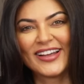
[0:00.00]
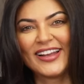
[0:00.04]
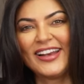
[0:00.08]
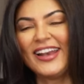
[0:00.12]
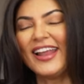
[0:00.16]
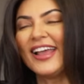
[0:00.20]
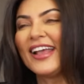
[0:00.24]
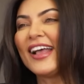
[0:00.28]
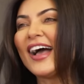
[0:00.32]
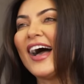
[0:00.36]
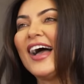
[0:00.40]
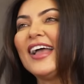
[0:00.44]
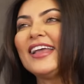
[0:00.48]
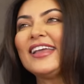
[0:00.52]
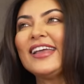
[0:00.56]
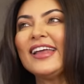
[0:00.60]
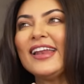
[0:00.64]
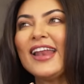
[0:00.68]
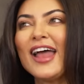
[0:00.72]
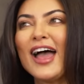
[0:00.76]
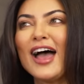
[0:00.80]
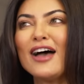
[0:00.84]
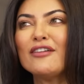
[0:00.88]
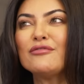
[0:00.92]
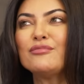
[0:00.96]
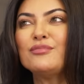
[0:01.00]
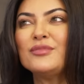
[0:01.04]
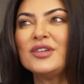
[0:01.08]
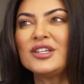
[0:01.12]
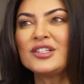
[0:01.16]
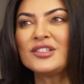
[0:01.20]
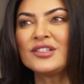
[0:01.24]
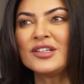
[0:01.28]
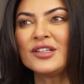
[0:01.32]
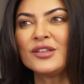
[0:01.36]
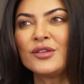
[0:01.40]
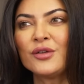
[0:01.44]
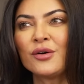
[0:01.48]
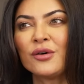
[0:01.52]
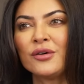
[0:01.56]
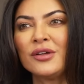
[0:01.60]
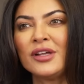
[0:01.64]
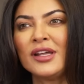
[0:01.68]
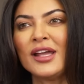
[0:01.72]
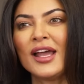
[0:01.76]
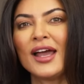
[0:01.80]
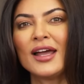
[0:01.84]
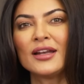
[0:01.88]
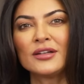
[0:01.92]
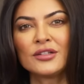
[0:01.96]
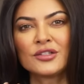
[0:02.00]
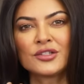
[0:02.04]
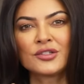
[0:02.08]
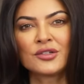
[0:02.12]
Like I can have Mishti Doi and